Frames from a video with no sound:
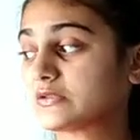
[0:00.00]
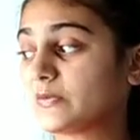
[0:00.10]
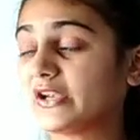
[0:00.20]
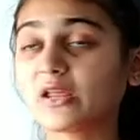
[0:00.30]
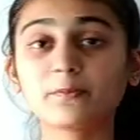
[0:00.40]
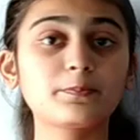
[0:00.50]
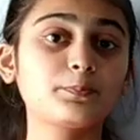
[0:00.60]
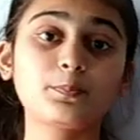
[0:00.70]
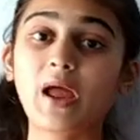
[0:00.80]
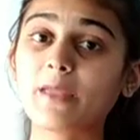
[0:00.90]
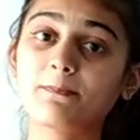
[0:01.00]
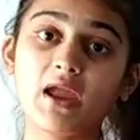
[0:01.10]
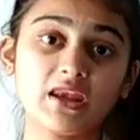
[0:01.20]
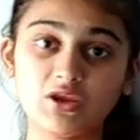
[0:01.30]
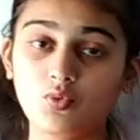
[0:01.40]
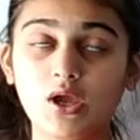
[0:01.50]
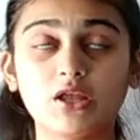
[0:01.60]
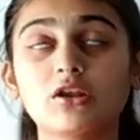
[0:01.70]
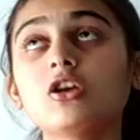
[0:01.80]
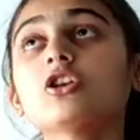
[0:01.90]
splitting pipe
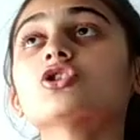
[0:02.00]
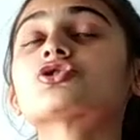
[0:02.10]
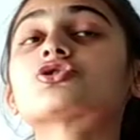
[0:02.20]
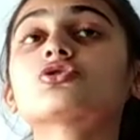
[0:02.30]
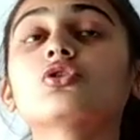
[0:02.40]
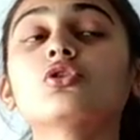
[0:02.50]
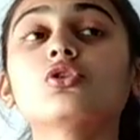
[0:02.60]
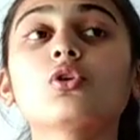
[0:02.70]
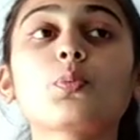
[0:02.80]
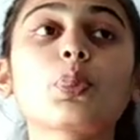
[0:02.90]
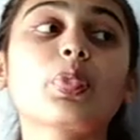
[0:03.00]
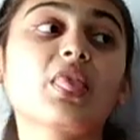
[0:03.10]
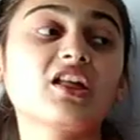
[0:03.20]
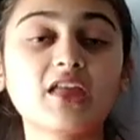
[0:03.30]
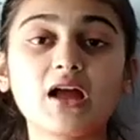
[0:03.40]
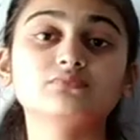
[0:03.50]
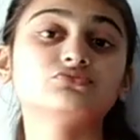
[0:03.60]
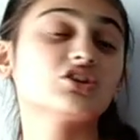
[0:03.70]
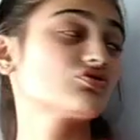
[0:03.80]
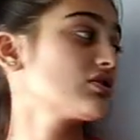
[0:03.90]
anywhere. So yeah,
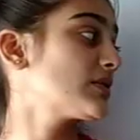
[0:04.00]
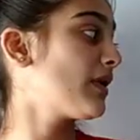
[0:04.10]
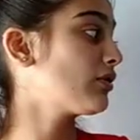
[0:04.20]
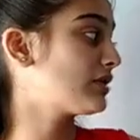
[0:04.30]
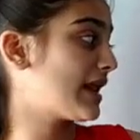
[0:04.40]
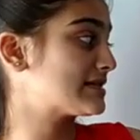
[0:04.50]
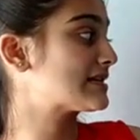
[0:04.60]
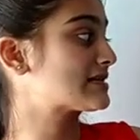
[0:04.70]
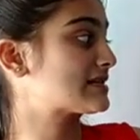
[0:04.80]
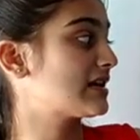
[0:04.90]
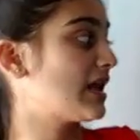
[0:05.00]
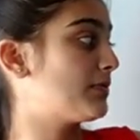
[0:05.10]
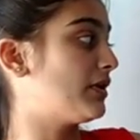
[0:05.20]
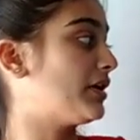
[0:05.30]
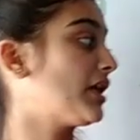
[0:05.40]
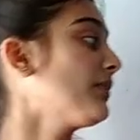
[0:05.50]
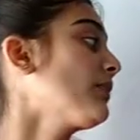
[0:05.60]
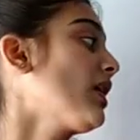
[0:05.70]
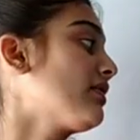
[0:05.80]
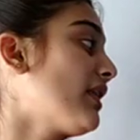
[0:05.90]
this was about land sustainability.
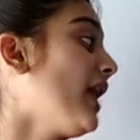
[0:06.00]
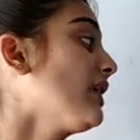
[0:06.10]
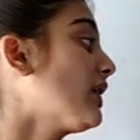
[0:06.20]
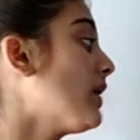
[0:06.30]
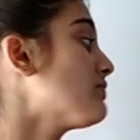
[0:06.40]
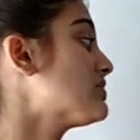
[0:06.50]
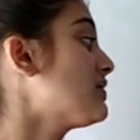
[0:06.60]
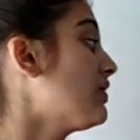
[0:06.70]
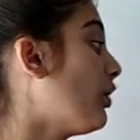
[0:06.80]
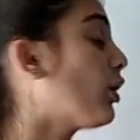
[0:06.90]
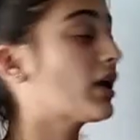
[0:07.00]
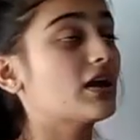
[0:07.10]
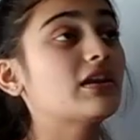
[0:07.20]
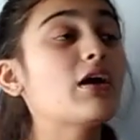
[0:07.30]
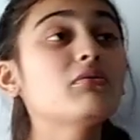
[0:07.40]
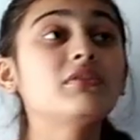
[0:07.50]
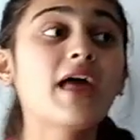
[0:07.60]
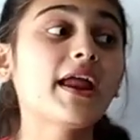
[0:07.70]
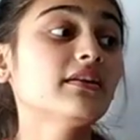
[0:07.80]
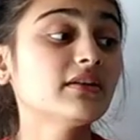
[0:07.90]
Then comes, okay, now
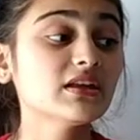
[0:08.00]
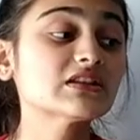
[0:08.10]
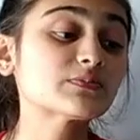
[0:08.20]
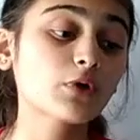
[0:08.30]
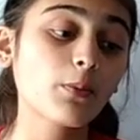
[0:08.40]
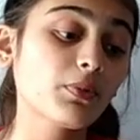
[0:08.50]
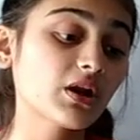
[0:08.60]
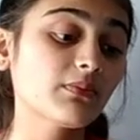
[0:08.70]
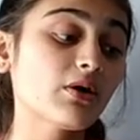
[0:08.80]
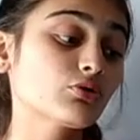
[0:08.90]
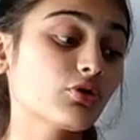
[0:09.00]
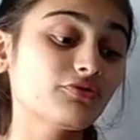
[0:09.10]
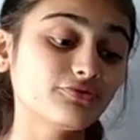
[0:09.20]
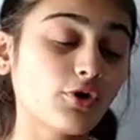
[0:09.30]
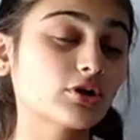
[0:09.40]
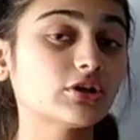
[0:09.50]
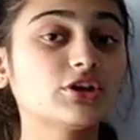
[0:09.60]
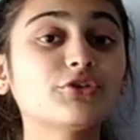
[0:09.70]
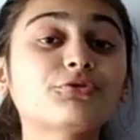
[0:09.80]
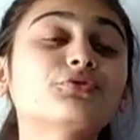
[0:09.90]
land needs proper amount of
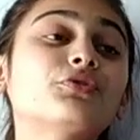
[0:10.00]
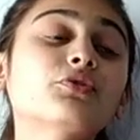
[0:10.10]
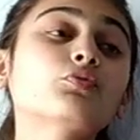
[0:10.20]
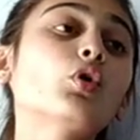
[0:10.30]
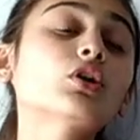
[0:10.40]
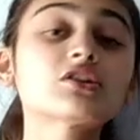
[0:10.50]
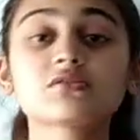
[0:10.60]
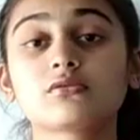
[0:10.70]
water. If we won't